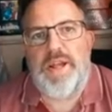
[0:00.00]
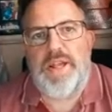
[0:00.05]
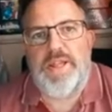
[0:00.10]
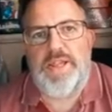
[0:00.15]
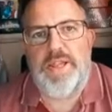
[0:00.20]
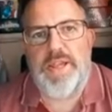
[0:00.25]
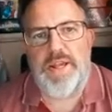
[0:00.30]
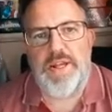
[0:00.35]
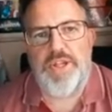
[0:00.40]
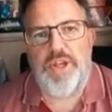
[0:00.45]

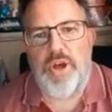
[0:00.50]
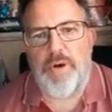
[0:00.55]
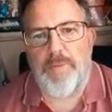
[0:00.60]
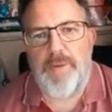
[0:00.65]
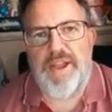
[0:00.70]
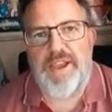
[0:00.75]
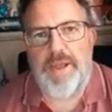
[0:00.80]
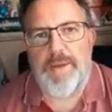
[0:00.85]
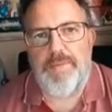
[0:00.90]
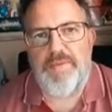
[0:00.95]
Exile. My
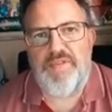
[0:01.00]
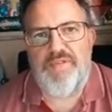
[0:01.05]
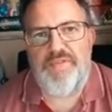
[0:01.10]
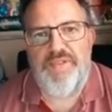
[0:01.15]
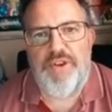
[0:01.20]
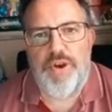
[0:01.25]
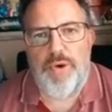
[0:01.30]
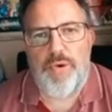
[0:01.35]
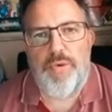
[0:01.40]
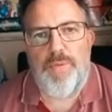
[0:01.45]
name is
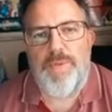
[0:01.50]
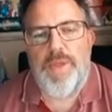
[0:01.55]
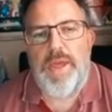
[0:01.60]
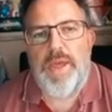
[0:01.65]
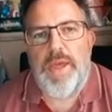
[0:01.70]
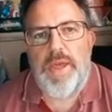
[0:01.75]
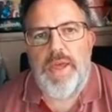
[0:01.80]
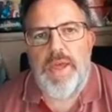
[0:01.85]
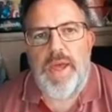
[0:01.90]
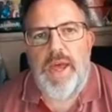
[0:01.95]
Phil,
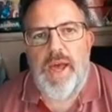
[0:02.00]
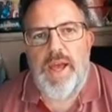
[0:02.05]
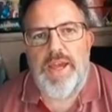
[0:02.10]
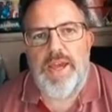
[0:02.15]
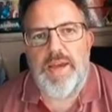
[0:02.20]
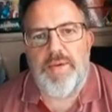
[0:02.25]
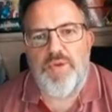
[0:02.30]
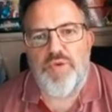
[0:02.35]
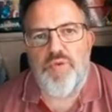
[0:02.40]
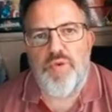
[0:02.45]
and
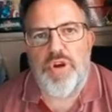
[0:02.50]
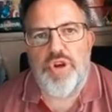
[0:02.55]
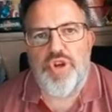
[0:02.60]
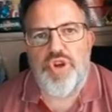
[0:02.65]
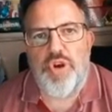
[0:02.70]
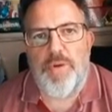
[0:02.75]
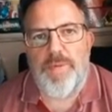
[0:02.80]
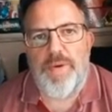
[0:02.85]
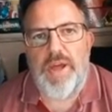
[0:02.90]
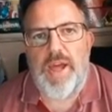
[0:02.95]
Games
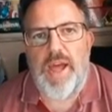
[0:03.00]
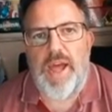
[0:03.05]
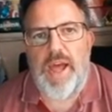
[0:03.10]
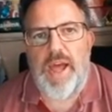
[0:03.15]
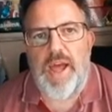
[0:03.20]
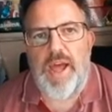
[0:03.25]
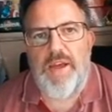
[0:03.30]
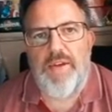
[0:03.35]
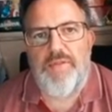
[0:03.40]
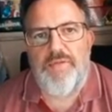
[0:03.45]
Workshop
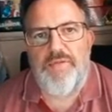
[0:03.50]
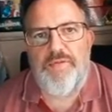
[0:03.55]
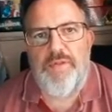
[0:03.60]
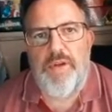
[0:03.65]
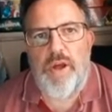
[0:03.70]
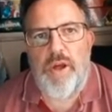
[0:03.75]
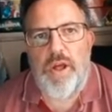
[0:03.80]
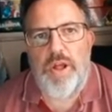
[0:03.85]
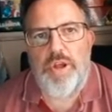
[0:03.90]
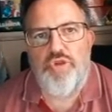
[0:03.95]
have
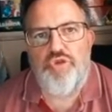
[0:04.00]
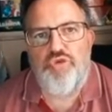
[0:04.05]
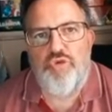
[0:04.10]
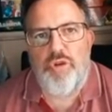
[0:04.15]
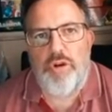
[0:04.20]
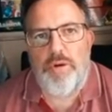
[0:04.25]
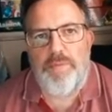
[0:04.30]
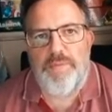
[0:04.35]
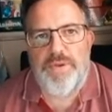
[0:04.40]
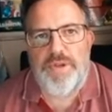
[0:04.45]

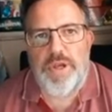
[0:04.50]
dropped